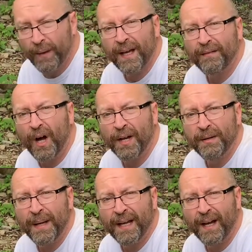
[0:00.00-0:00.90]
have
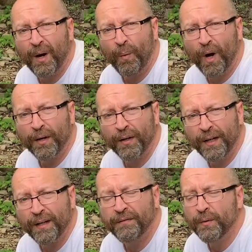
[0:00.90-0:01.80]
on-demand hot water.
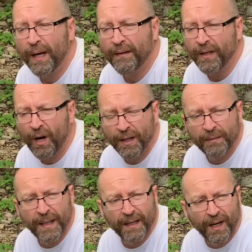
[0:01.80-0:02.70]
If you have an
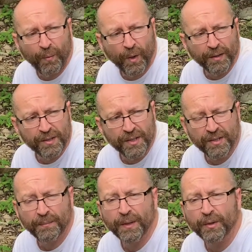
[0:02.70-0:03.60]
on-demand hot water
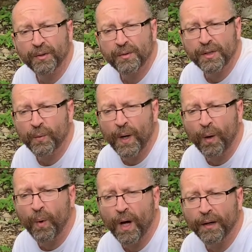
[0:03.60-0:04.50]
system and you're using
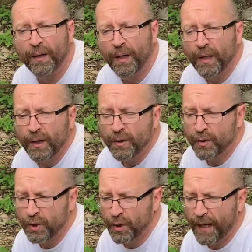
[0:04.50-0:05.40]
well water,
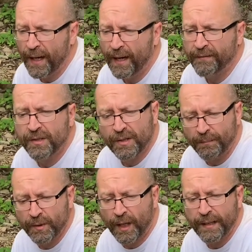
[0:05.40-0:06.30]
you should have
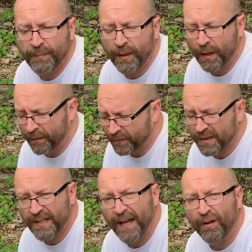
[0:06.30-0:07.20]
some type of
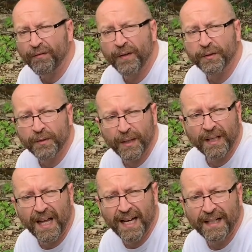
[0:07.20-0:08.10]
scale filter in
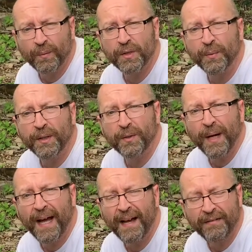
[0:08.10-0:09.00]
line, which we do
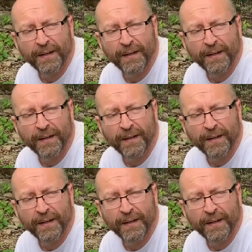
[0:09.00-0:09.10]
have.